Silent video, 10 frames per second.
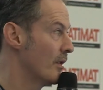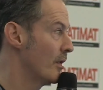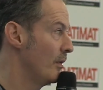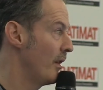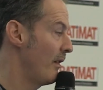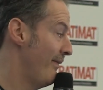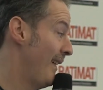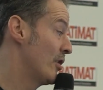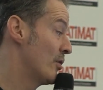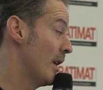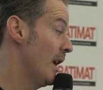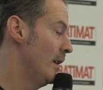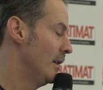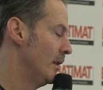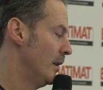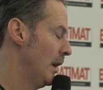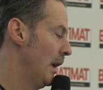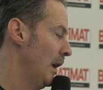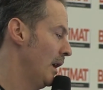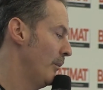through their factory,
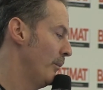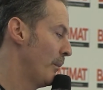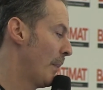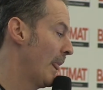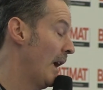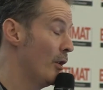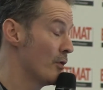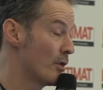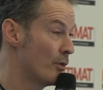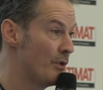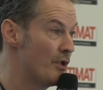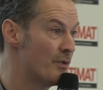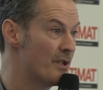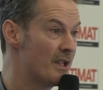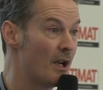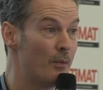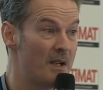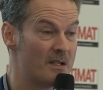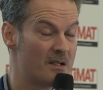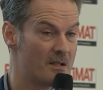and also reduces their
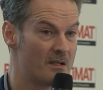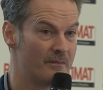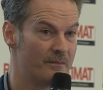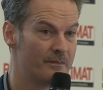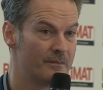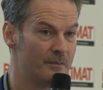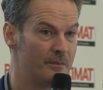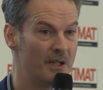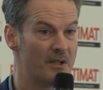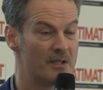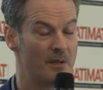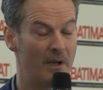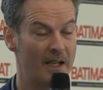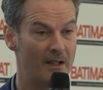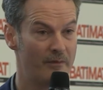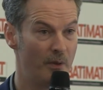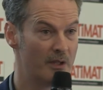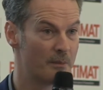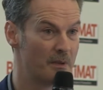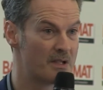risks, because they might have
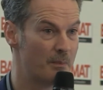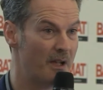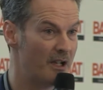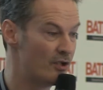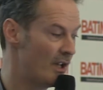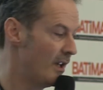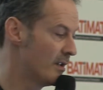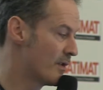multiple supply chains